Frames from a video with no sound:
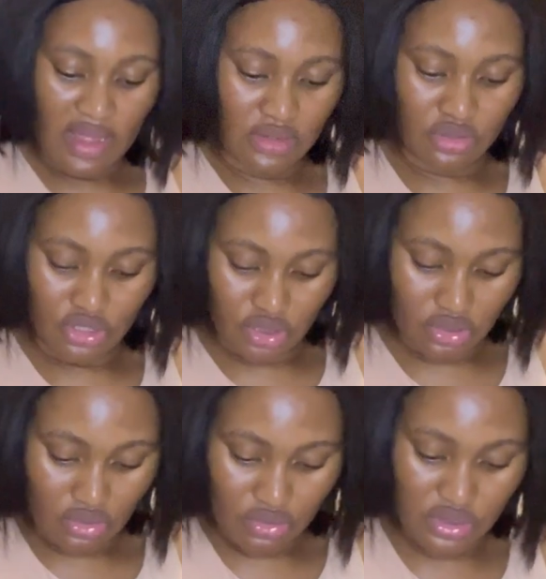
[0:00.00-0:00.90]
and you're
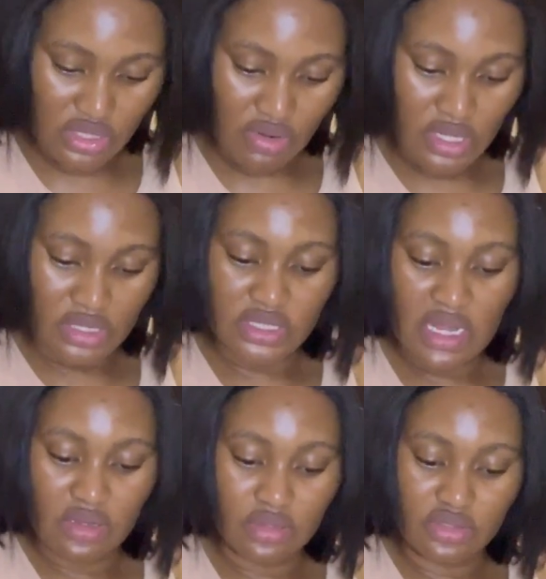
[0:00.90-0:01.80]
just so serious
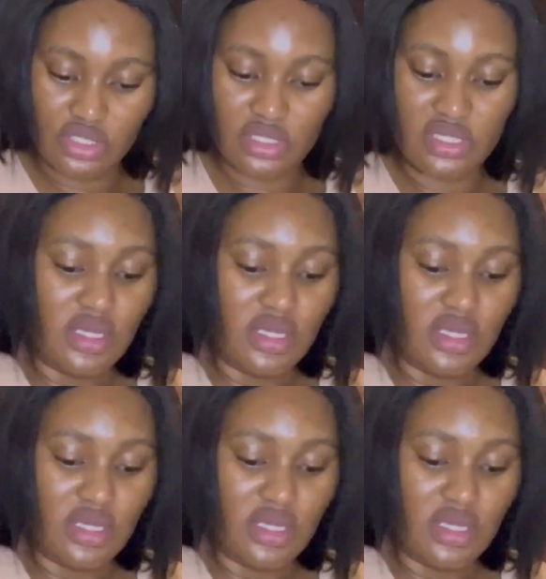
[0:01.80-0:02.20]
and you're just